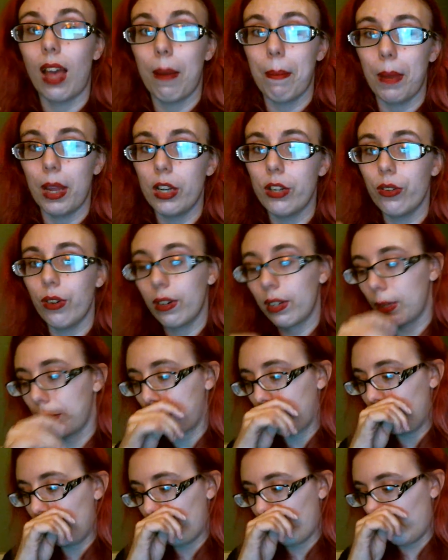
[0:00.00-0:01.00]
I may do a
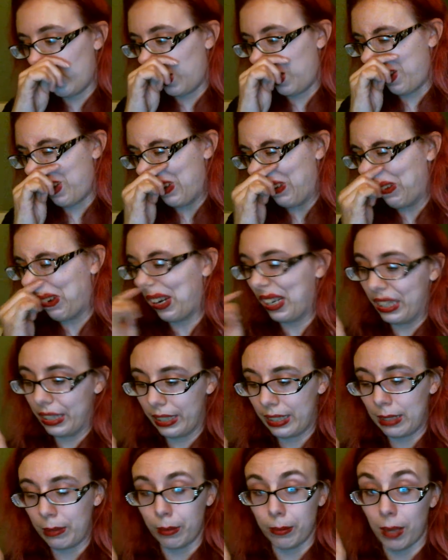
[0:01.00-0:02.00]
complete video on
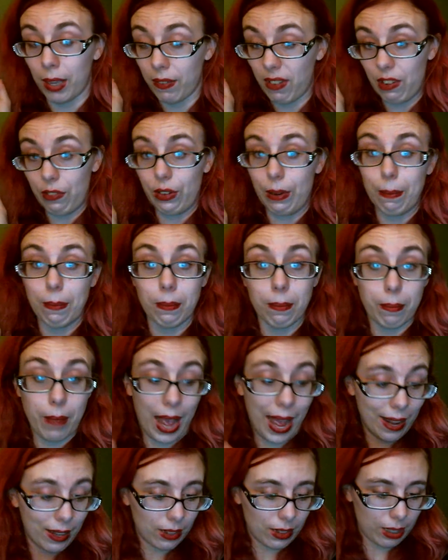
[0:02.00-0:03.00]
just some of my favorite
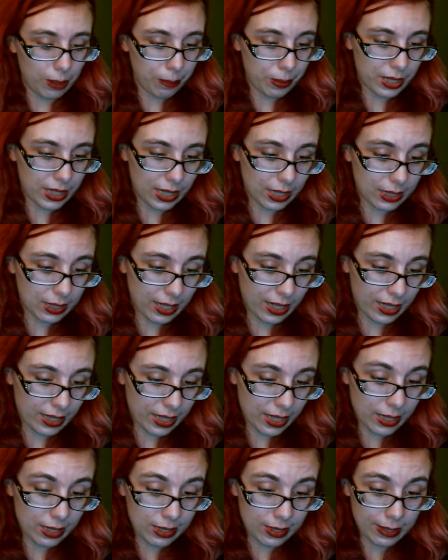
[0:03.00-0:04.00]
matte lipsticks like
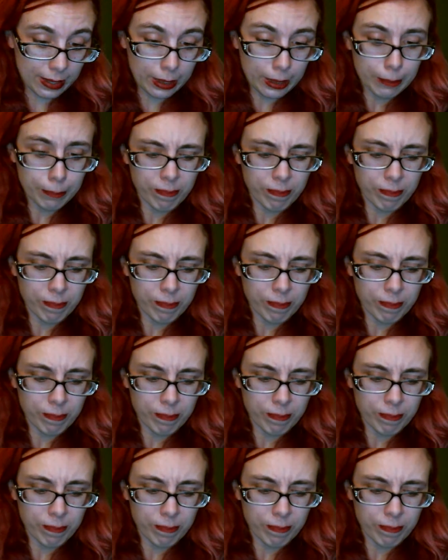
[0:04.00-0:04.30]
this.